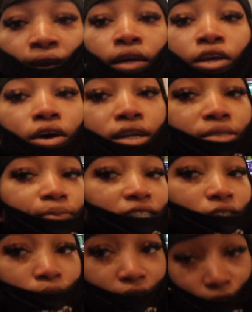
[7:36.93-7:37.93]
Y'all, this
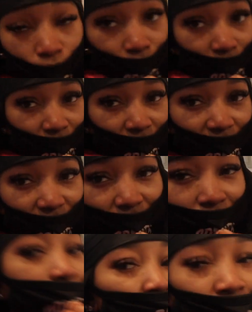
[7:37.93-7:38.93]
pizza was so good
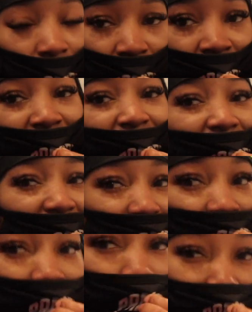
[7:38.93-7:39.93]
that I had to come